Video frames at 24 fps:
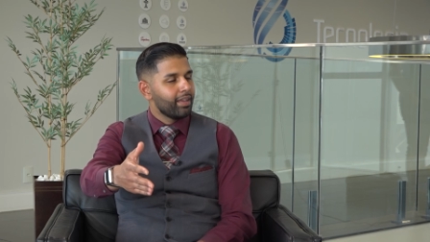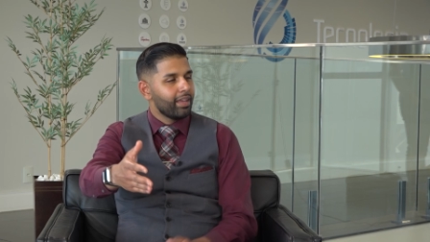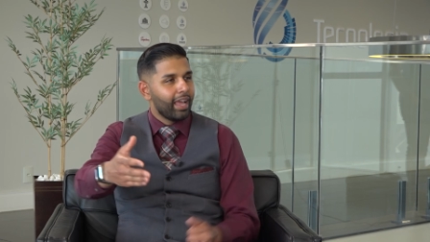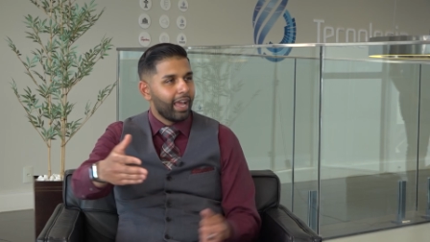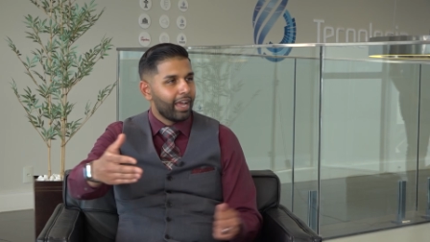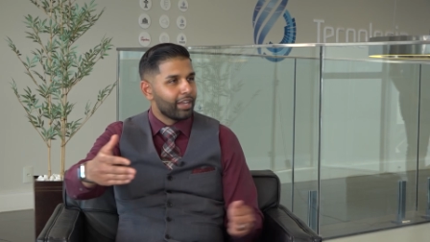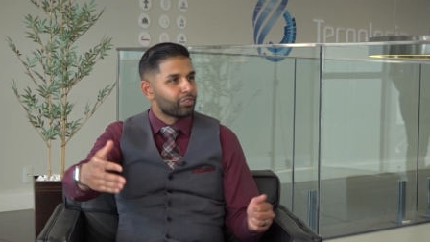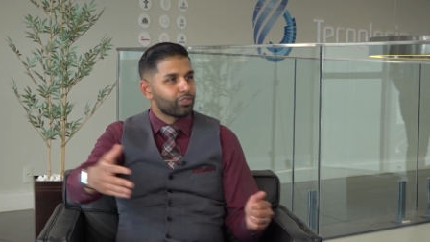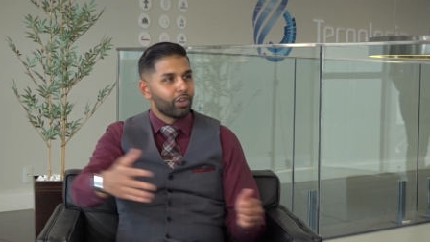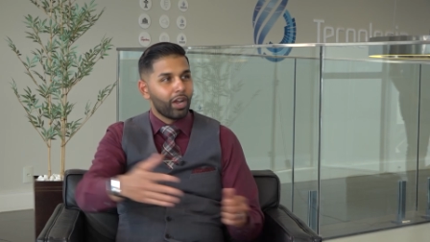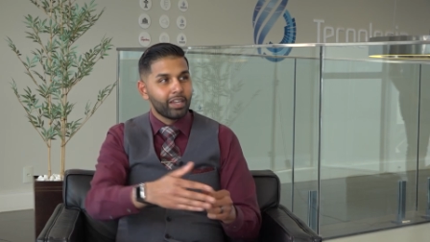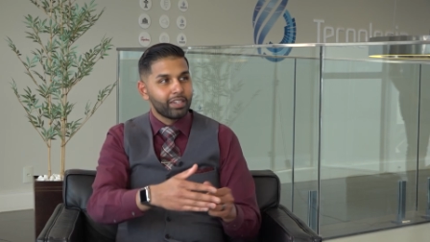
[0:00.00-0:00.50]

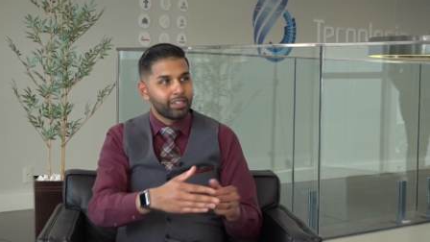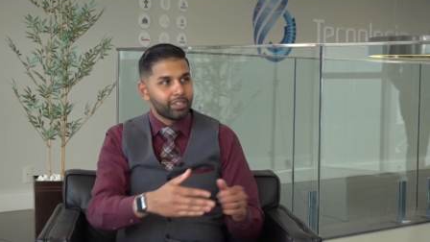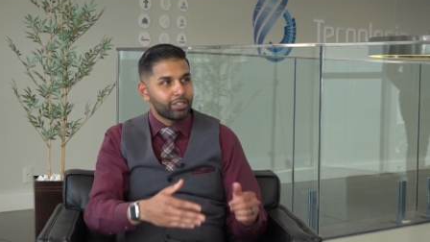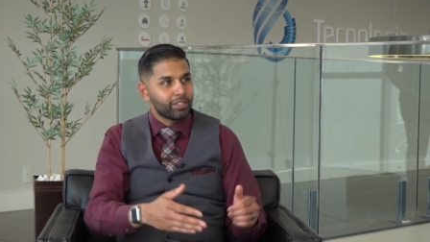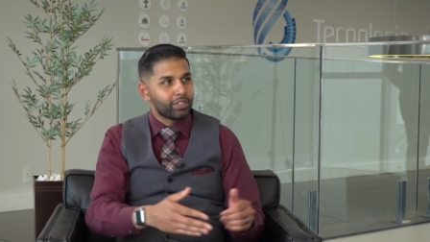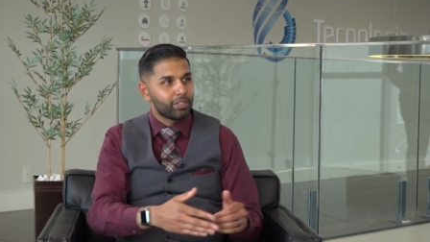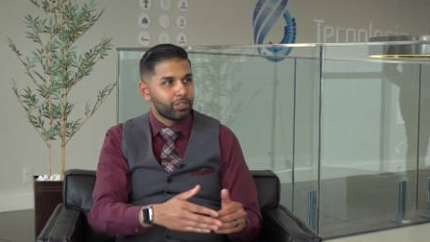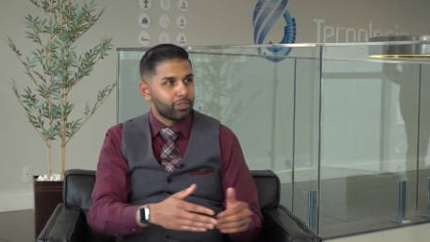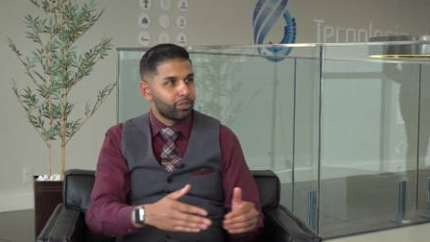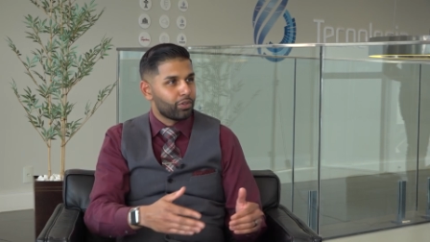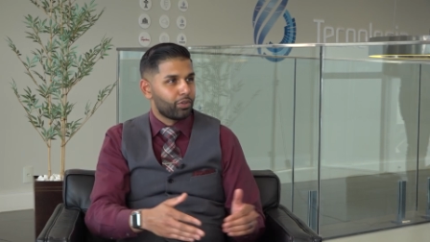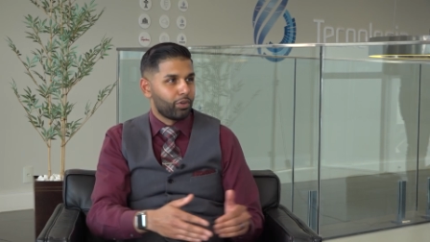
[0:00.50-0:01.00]
and trying
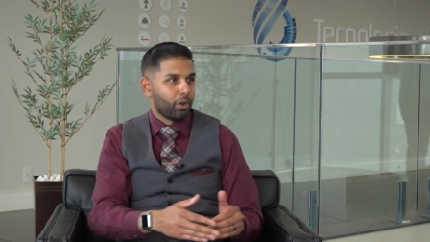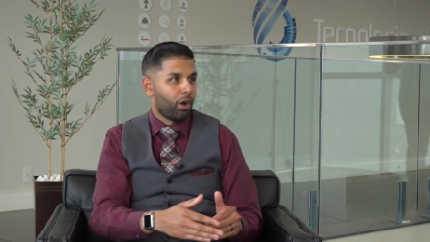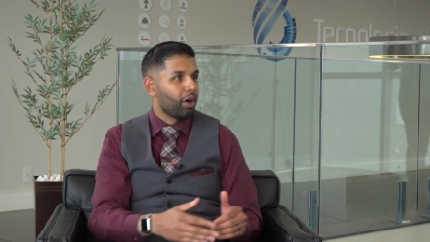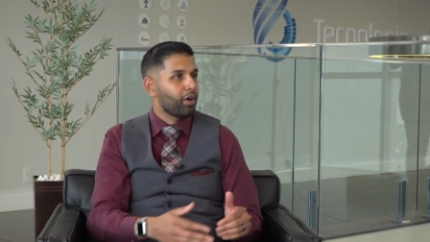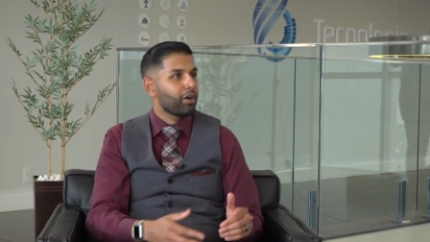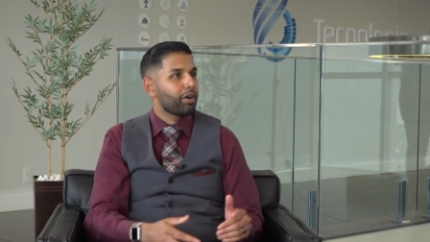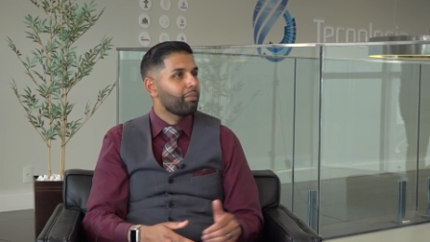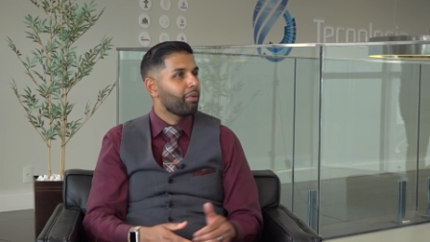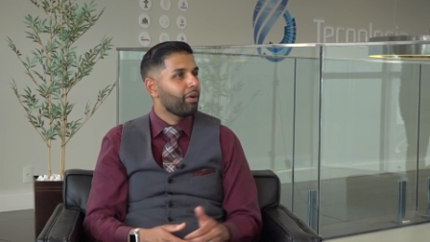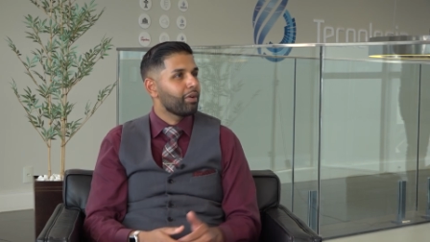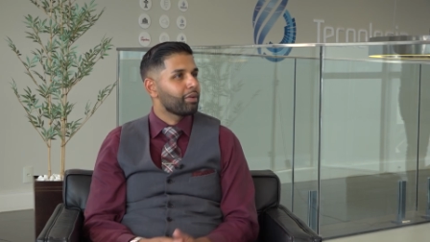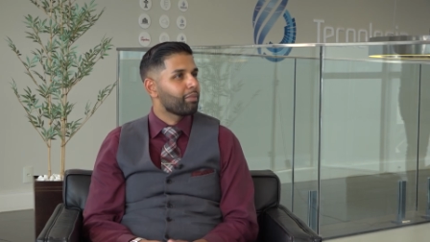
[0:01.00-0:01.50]
to
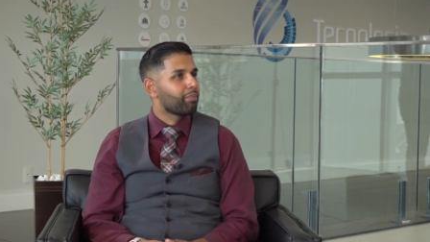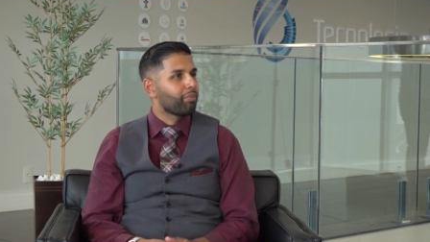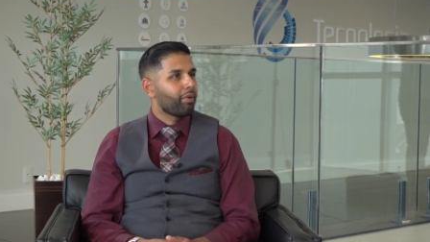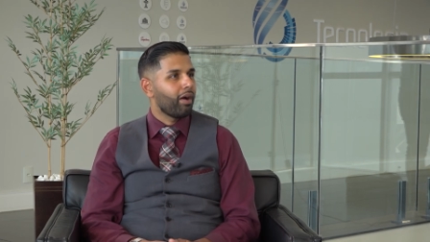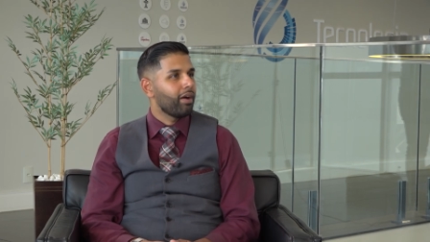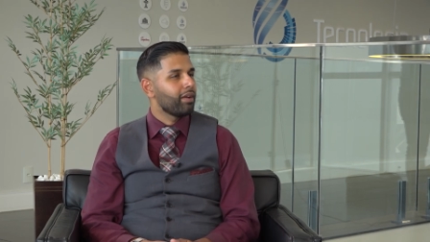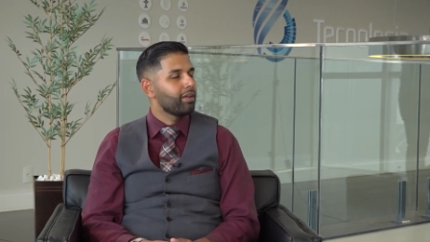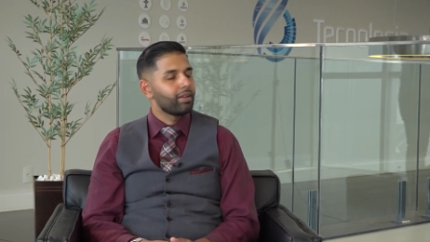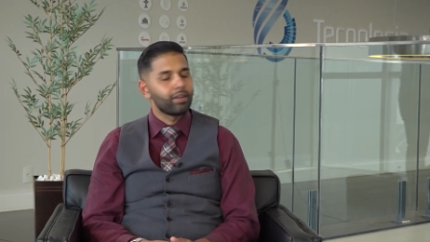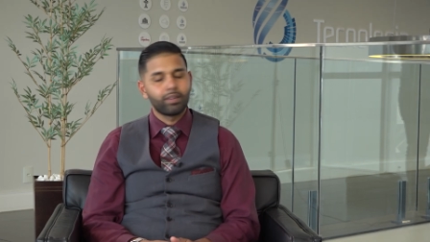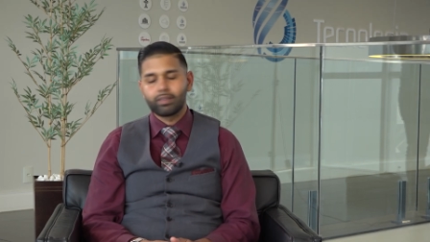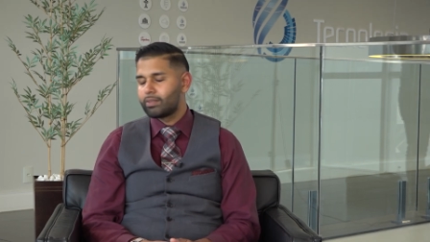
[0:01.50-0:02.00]
talk about a
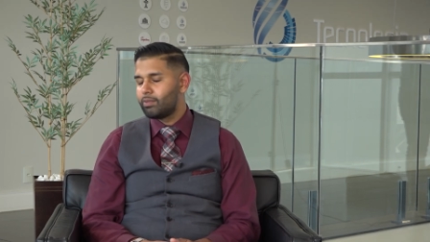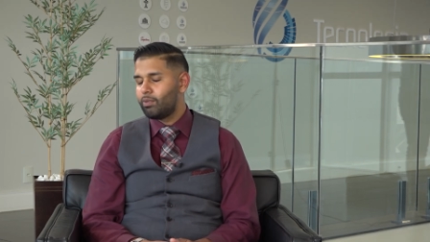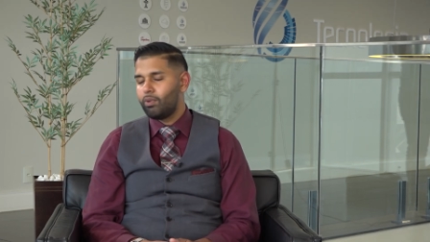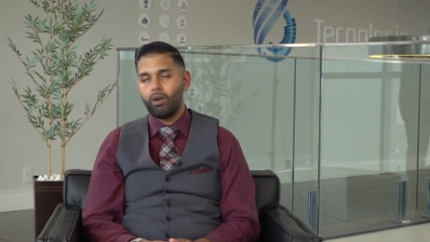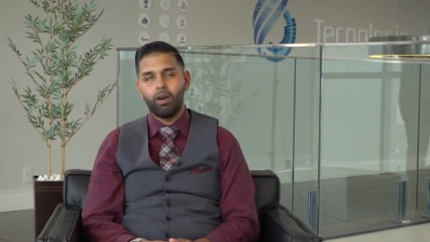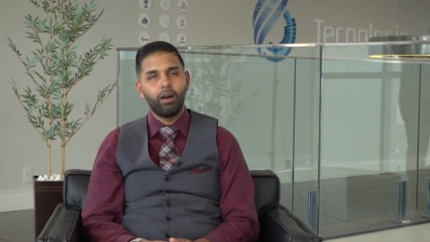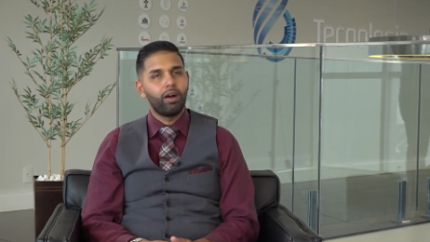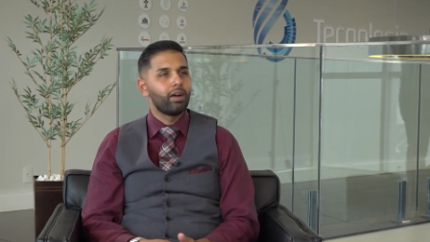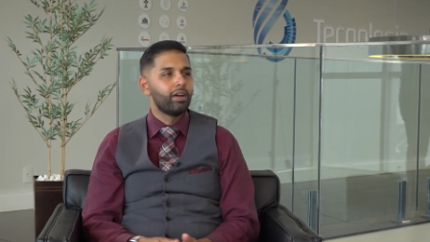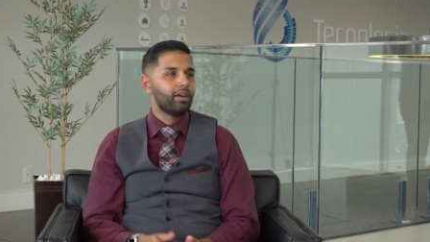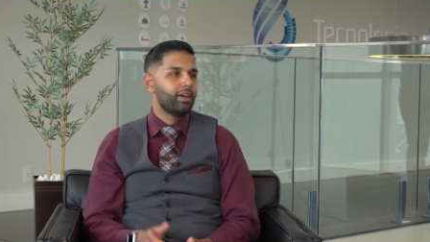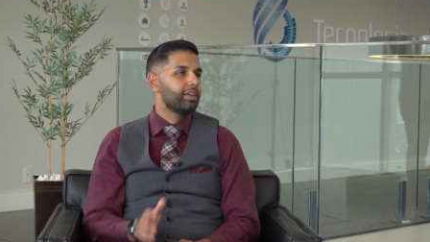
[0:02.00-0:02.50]
product,
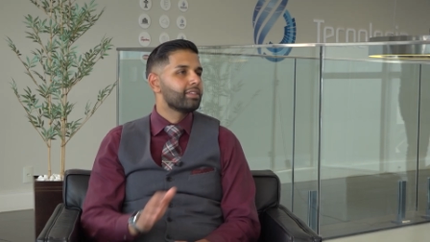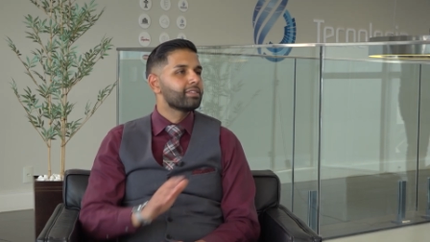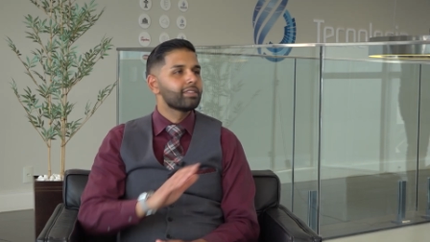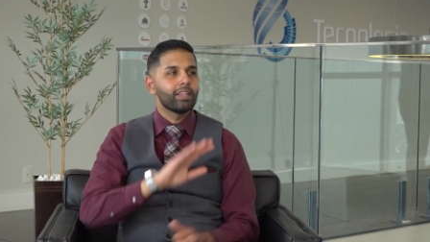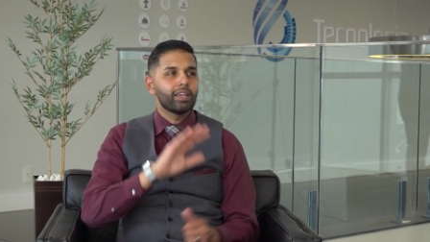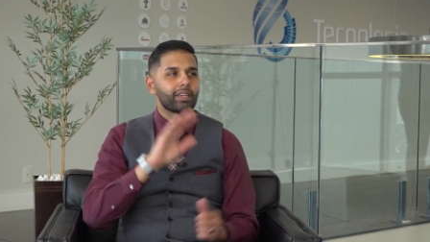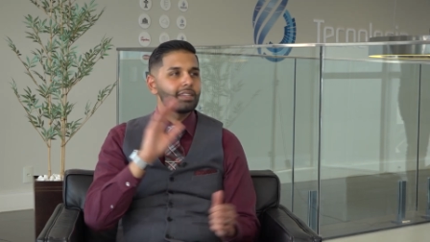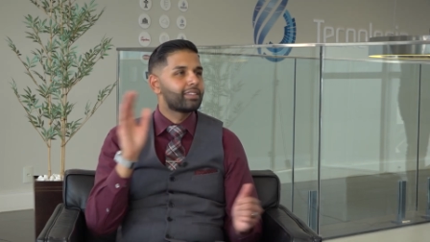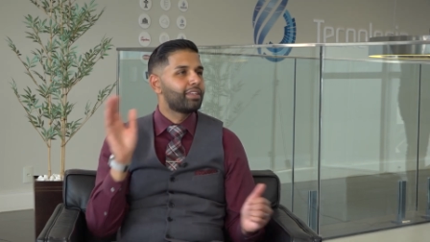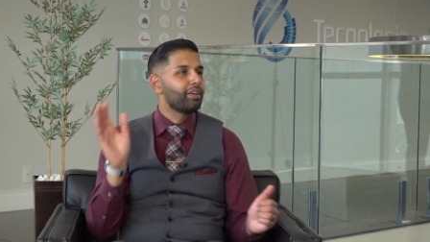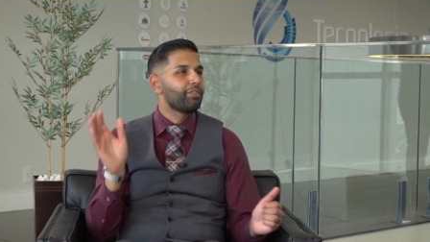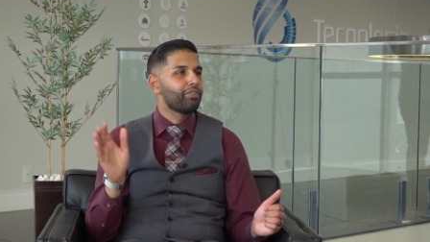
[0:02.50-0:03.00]
wow, it's
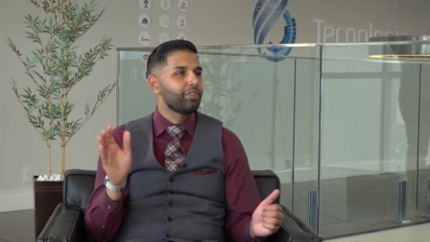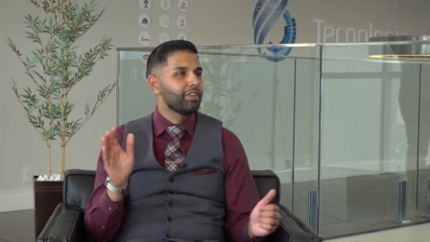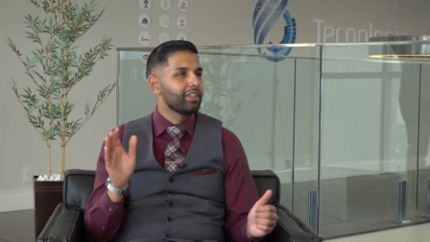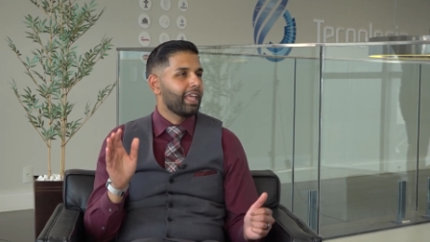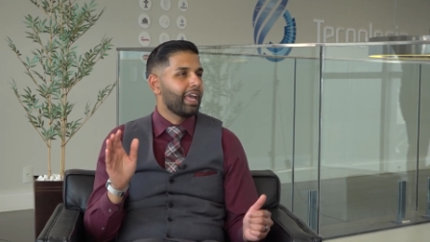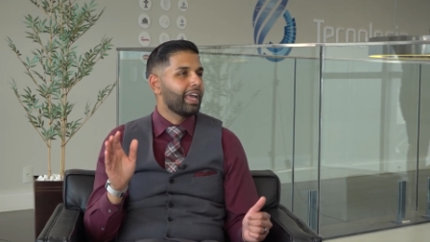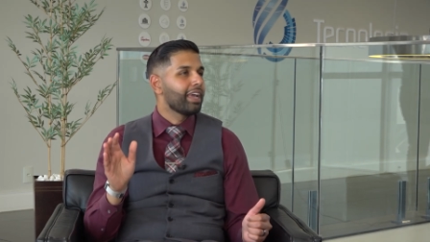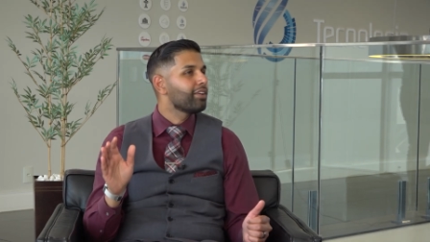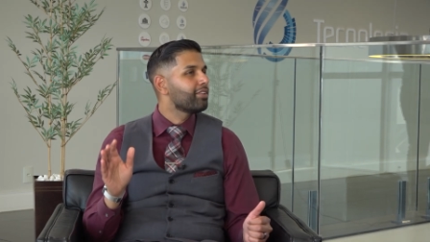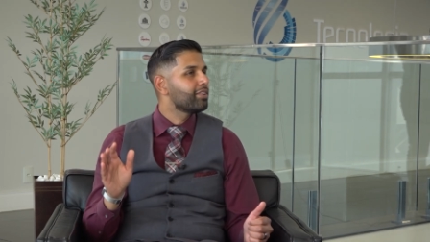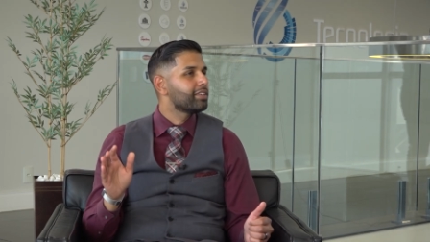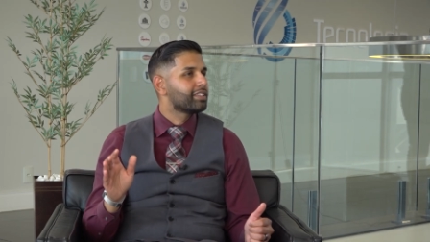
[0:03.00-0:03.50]
like different
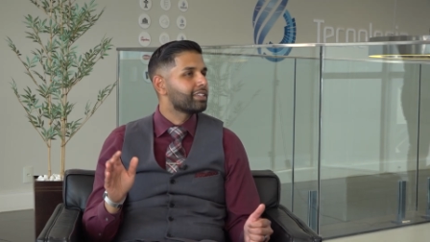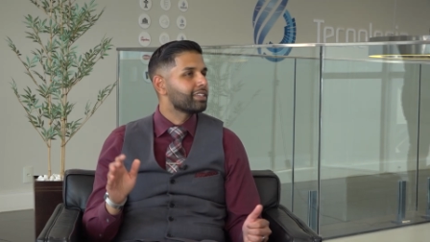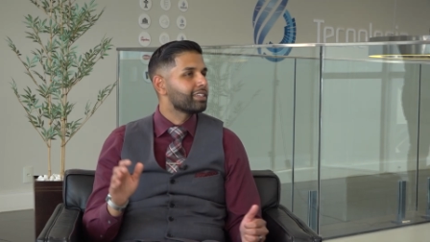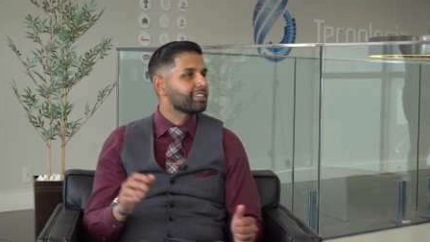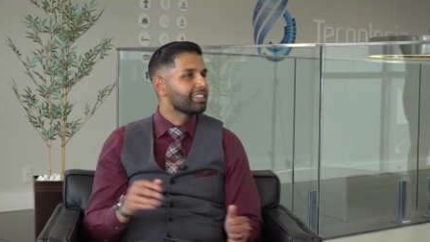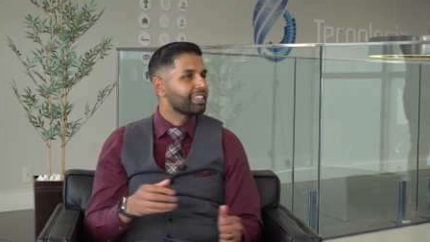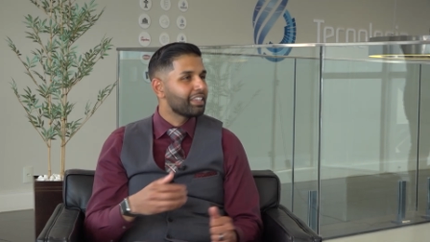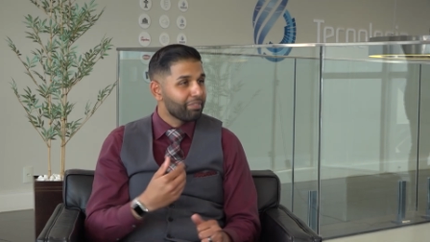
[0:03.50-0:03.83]
languages.